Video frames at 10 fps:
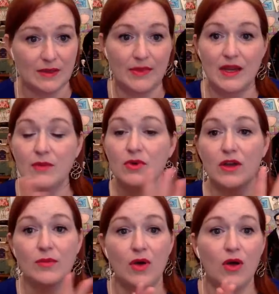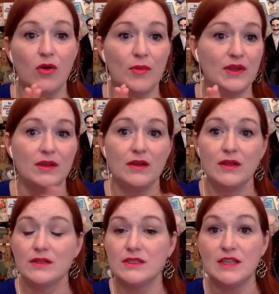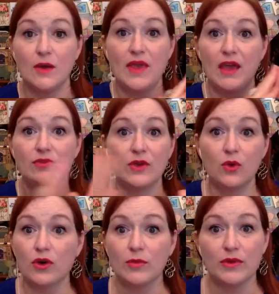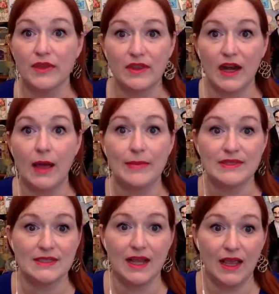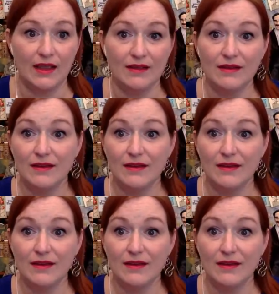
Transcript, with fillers: I mean, he will come home and just tell me every horrible thing that happened today.